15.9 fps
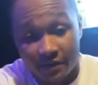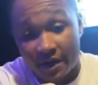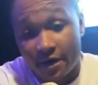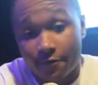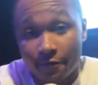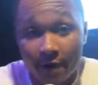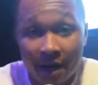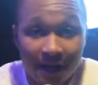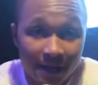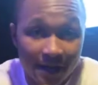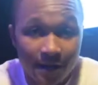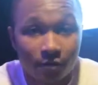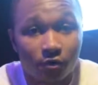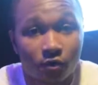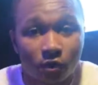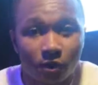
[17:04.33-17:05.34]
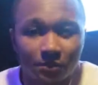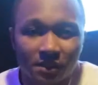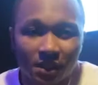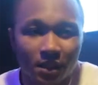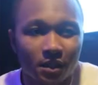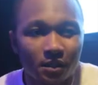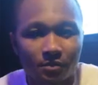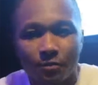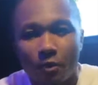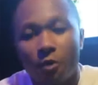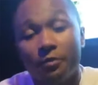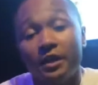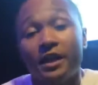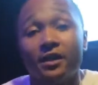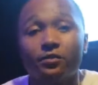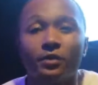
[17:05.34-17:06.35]
for that right now. You know what I'm saying? This
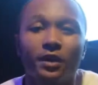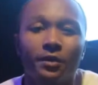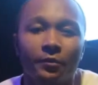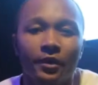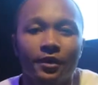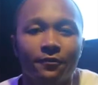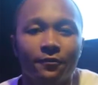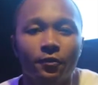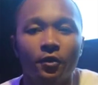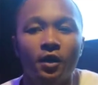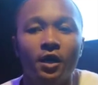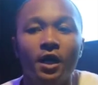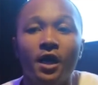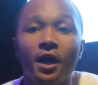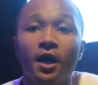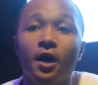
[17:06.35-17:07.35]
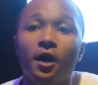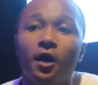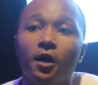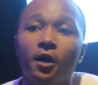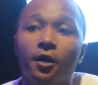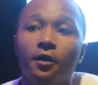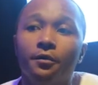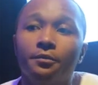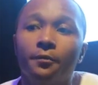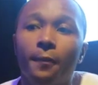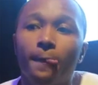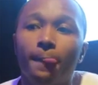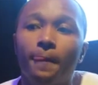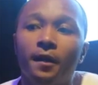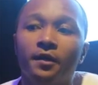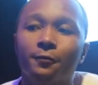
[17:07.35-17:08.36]
moment. That's what I'm ready for.
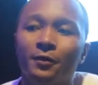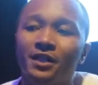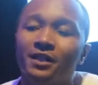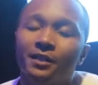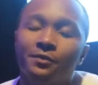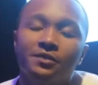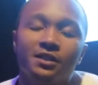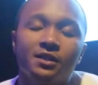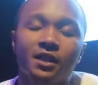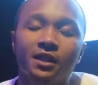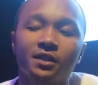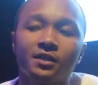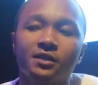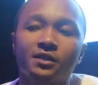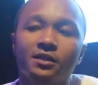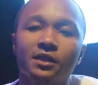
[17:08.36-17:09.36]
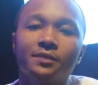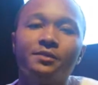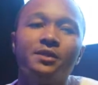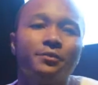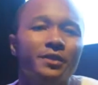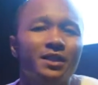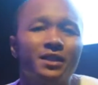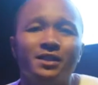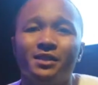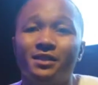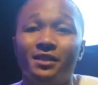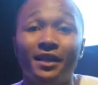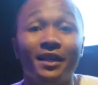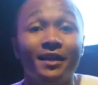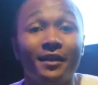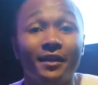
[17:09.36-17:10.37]
Really, I'm just taking the steps to really just
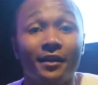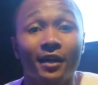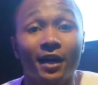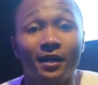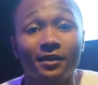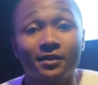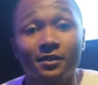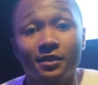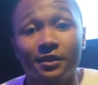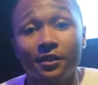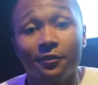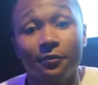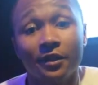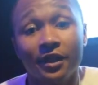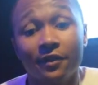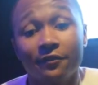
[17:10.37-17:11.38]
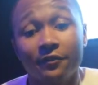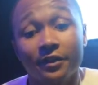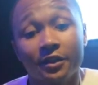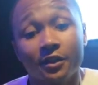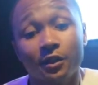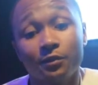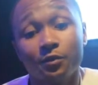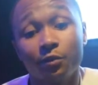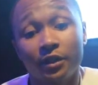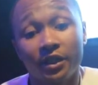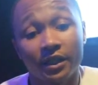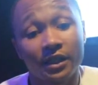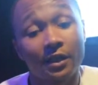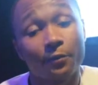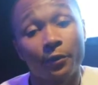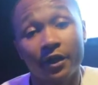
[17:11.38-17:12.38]
get there, honestly. And whatever comes with
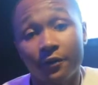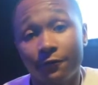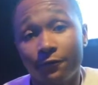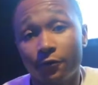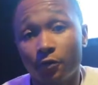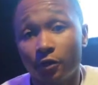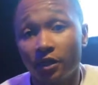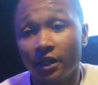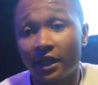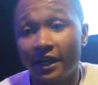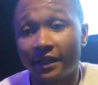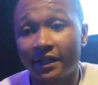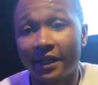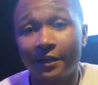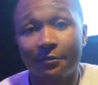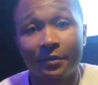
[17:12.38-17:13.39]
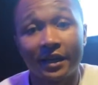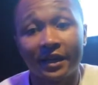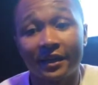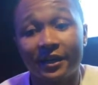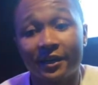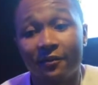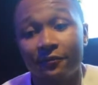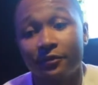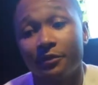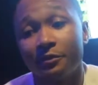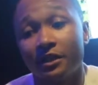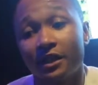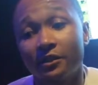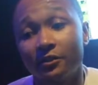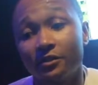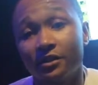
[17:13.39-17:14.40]
it, I'm ready for it. I can't back down from it.
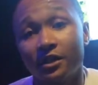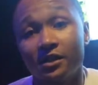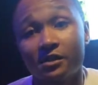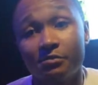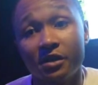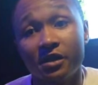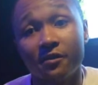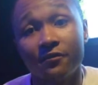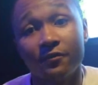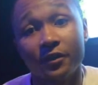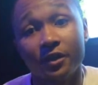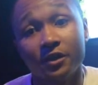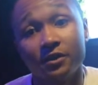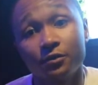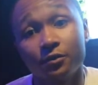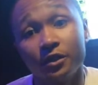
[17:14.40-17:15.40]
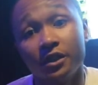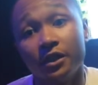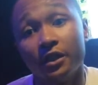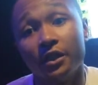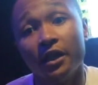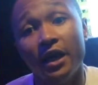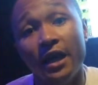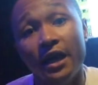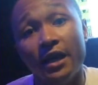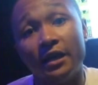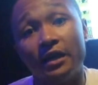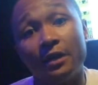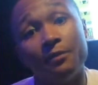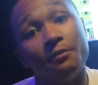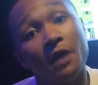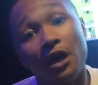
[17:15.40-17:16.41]
Like you said, just being fearless with it and
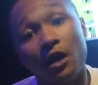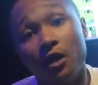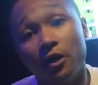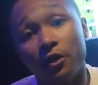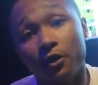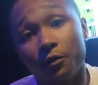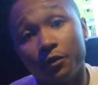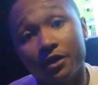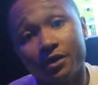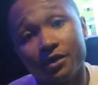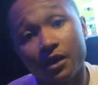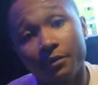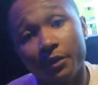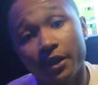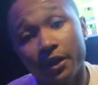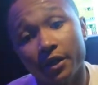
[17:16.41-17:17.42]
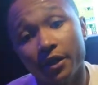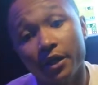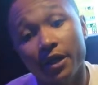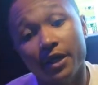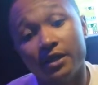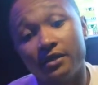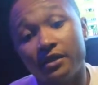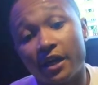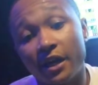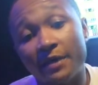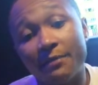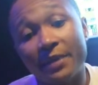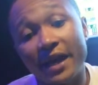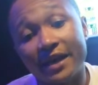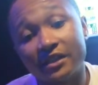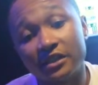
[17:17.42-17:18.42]
keeping my hunger. Once I'm there, staying
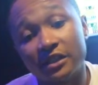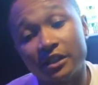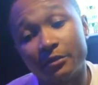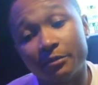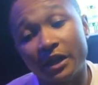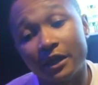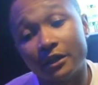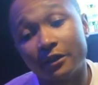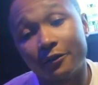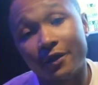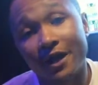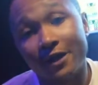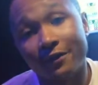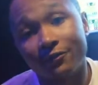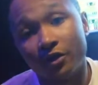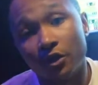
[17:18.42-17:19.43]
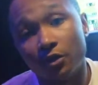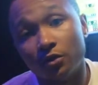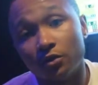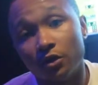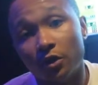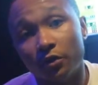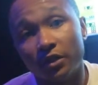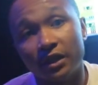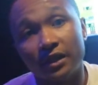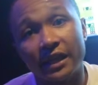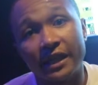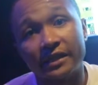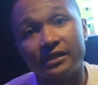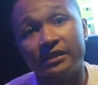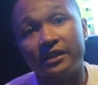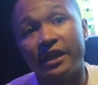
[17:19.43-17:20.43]
passionate about the craft. Don't get
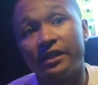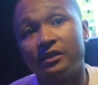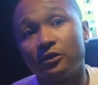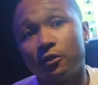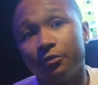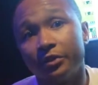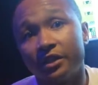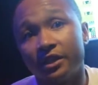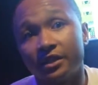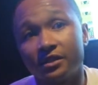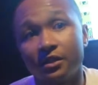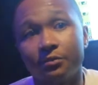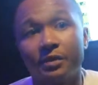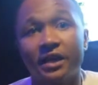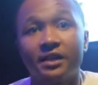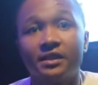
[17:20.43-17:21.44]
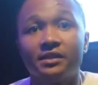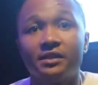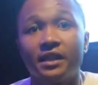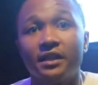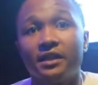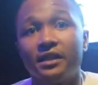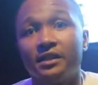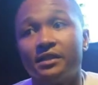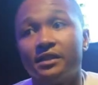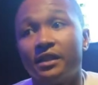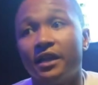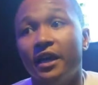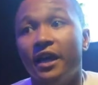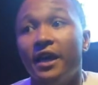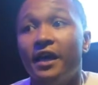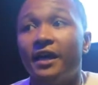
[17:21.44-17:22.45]
lackadaisical because somebody say this.
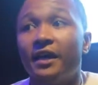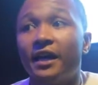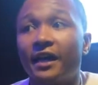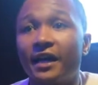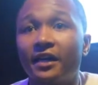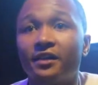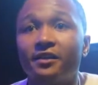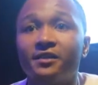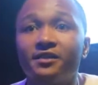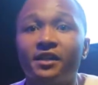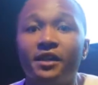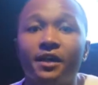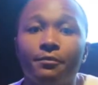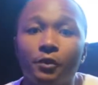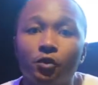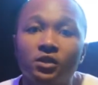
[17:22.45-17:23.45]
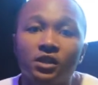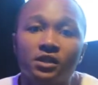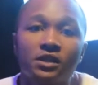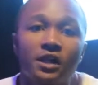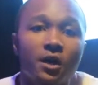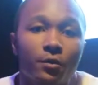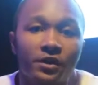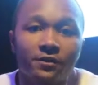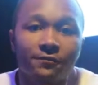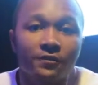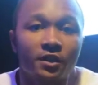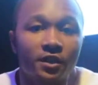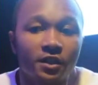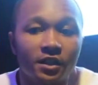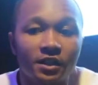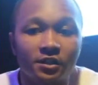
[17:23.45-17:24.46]
And I got to understand, music is always
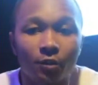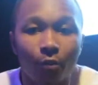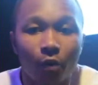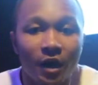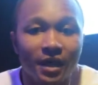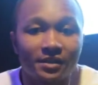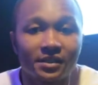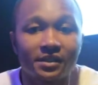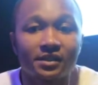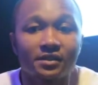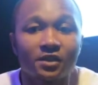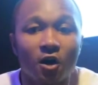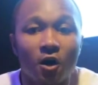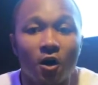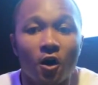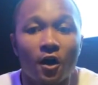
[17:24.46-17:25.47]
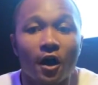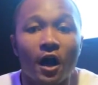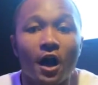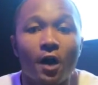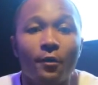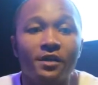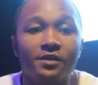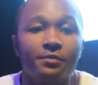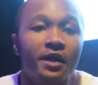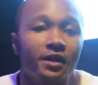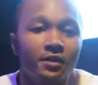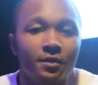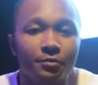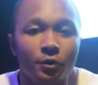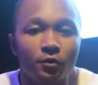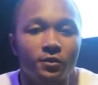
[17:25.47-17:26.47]
fun. It's a process. It's an art. I always make
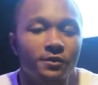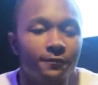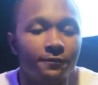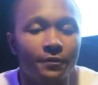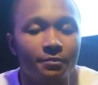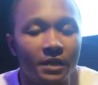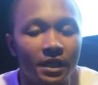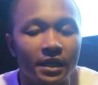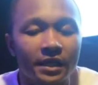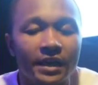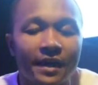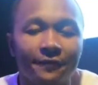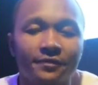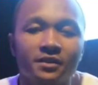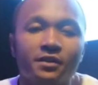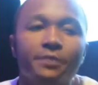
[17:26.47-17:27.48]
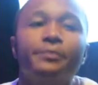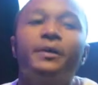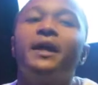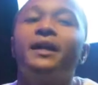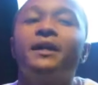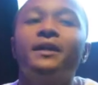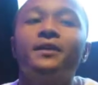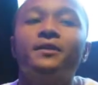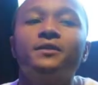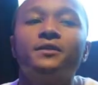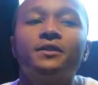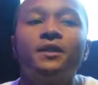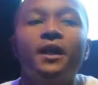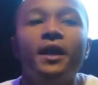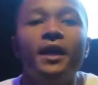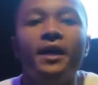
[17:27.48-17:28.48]
the music for me and not for somebody
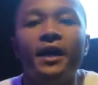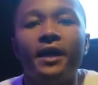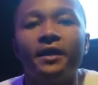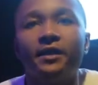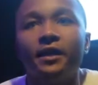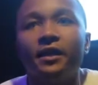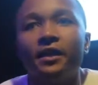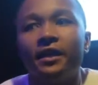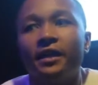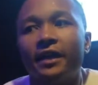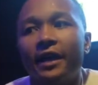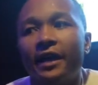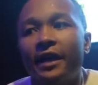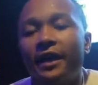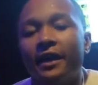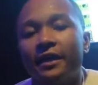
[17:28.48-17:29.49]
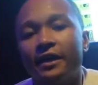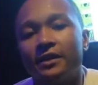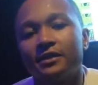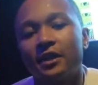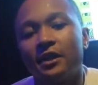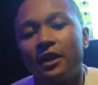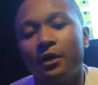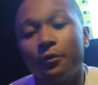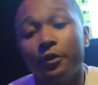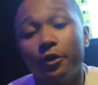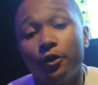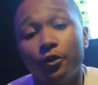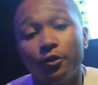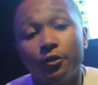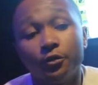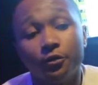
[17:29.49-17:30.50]
else. At the end of the day, that's all I want to
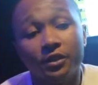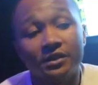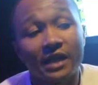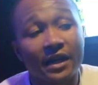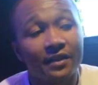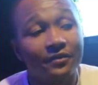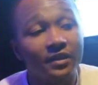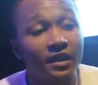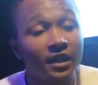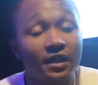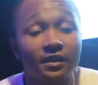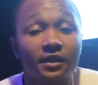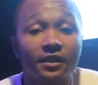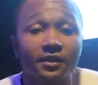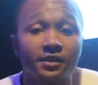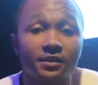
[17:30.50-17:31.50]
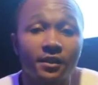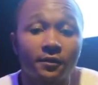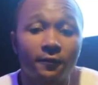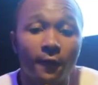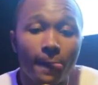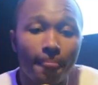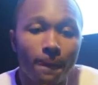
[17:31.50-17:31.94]
do once I even get there. So